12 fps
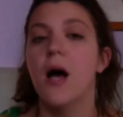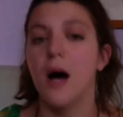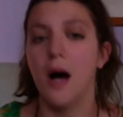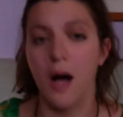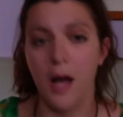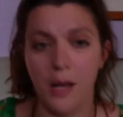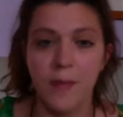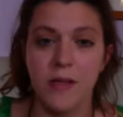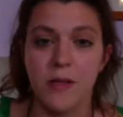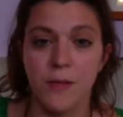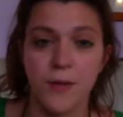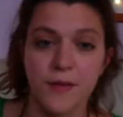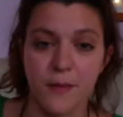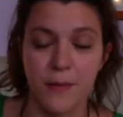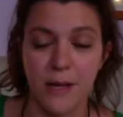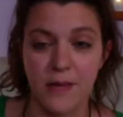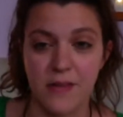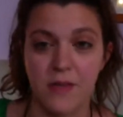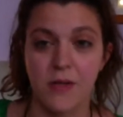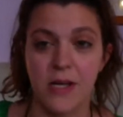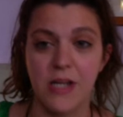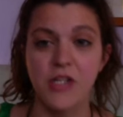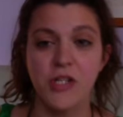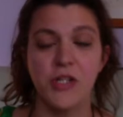I am in the most amazing
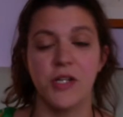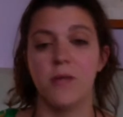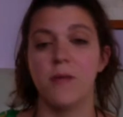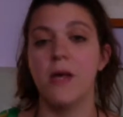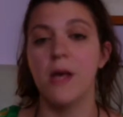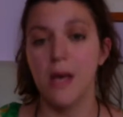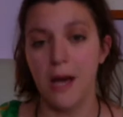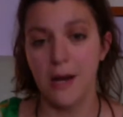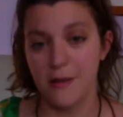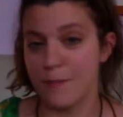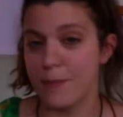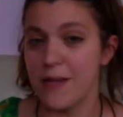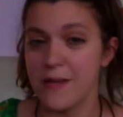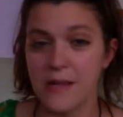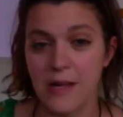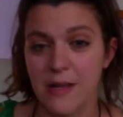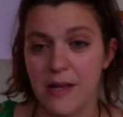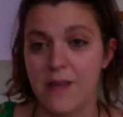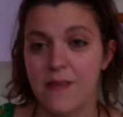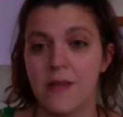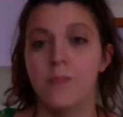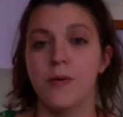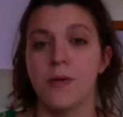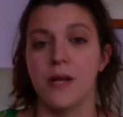relationship. And it's basically that
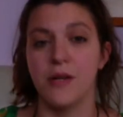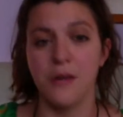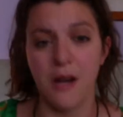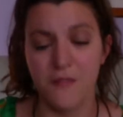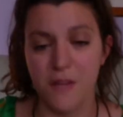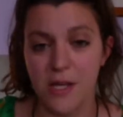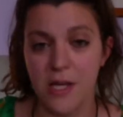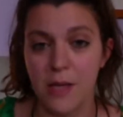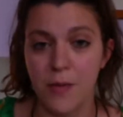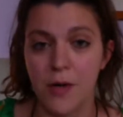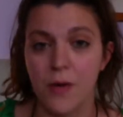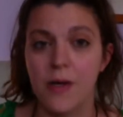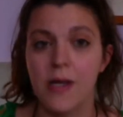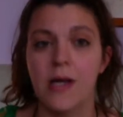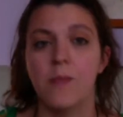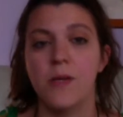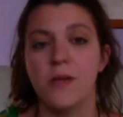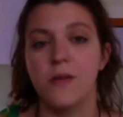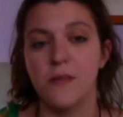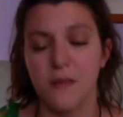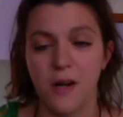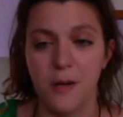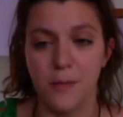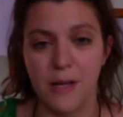simple. And you have to keep going. And when you
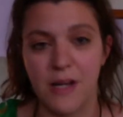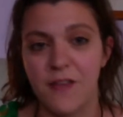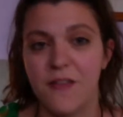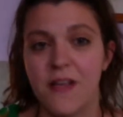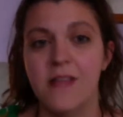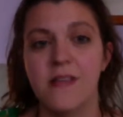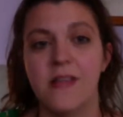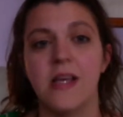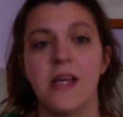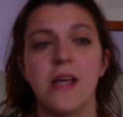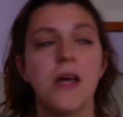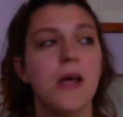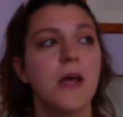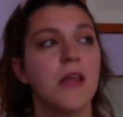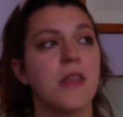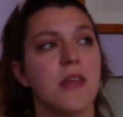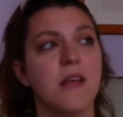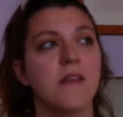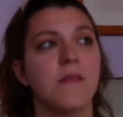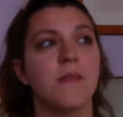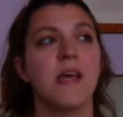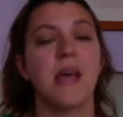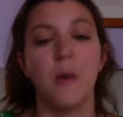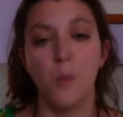start manifesting, things
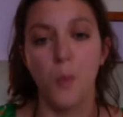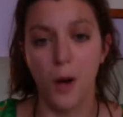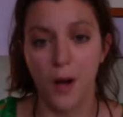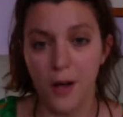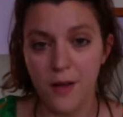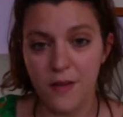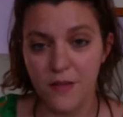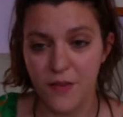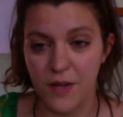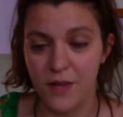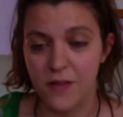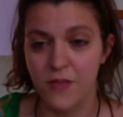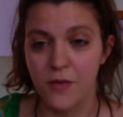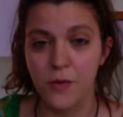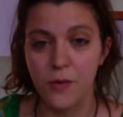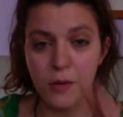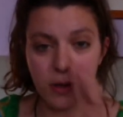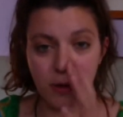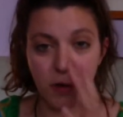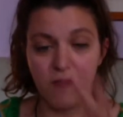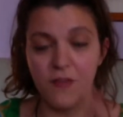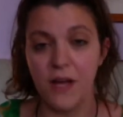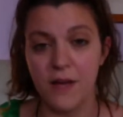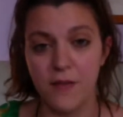may get worse, first of all, not
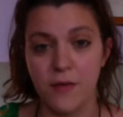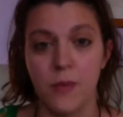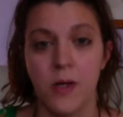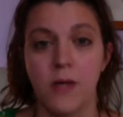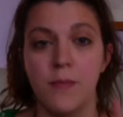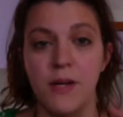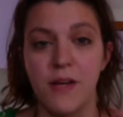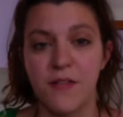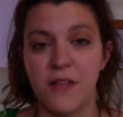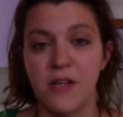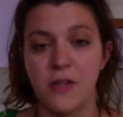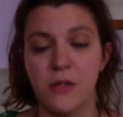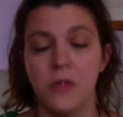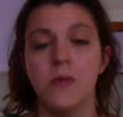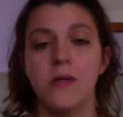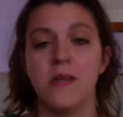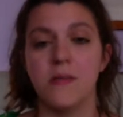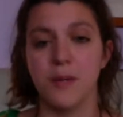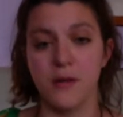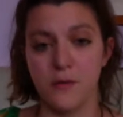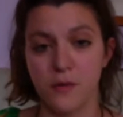for everyone, but if they do, it's because